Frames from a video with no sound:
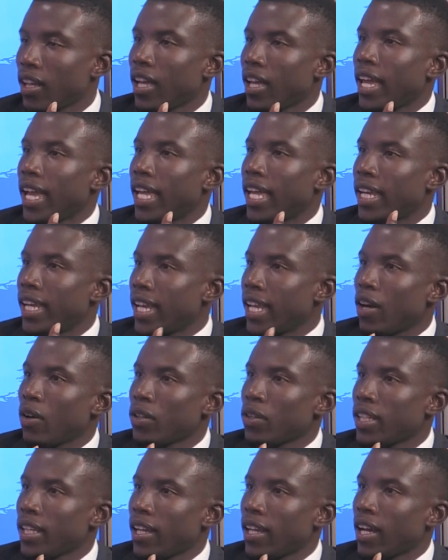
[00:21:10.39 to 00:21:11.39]
and now
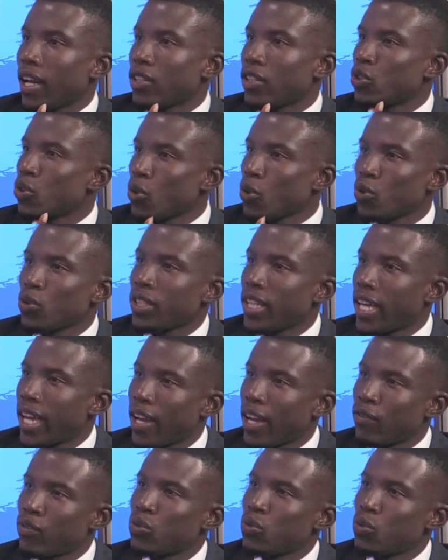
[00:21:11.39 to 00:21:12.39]
they are told they
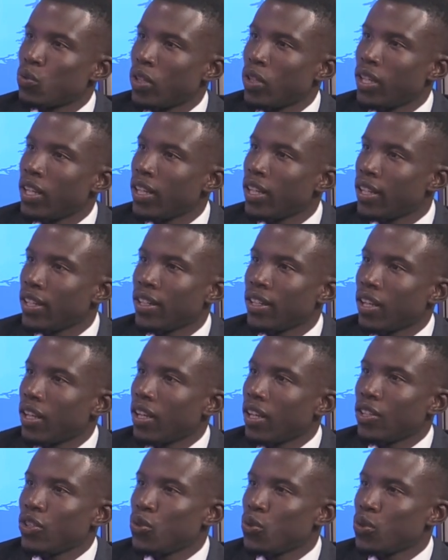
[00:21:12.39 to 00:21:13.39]
have to learn
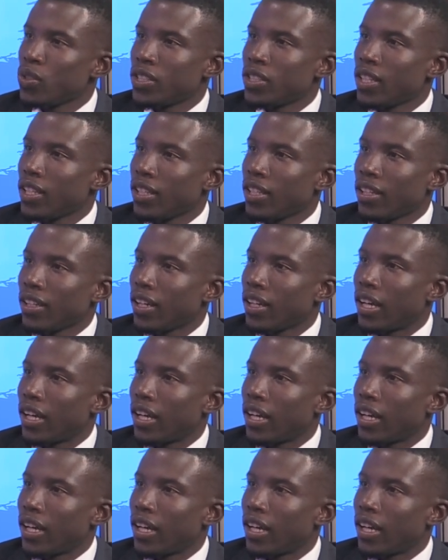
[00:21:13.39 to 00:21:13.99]
using